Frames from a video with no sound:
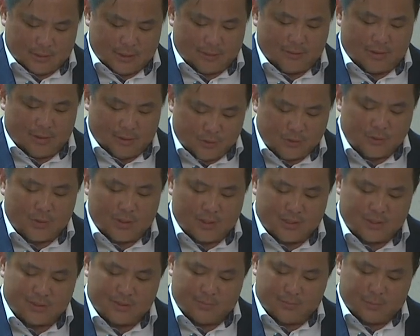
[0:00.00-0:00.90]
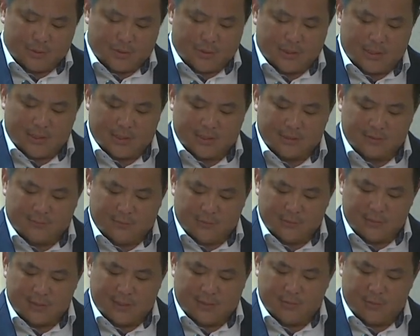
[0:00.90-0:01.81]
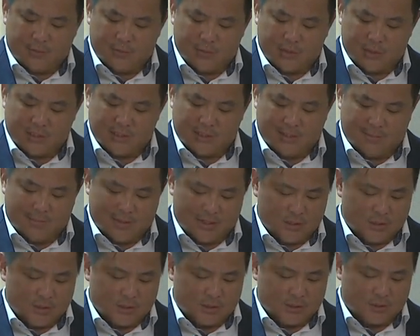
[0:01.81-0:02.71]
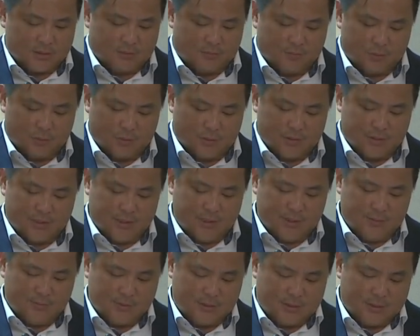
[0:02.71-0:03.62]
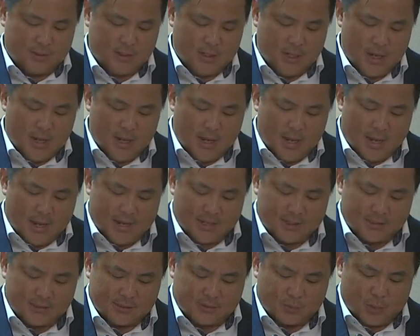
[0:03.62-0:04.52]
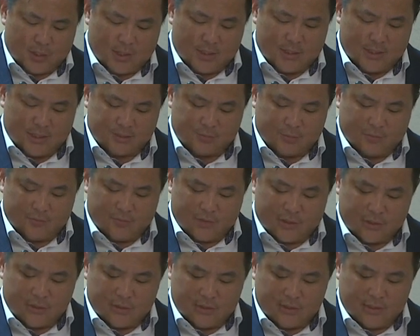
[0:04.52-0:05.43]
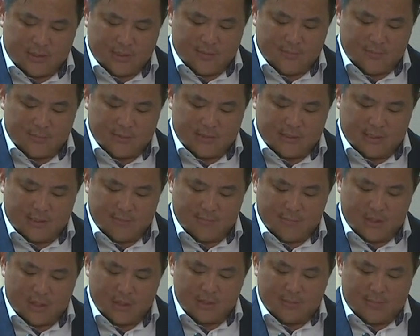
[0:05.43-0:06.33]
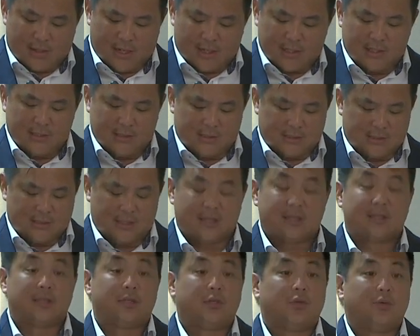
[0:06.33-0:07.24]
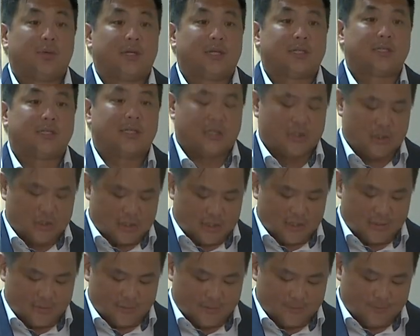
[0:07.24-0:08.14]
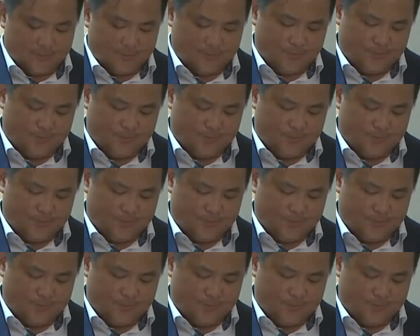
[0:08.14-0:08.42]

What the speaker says: others employed as full-time coaches and managers of local teams, as well as professional teams in major markets like the US and China.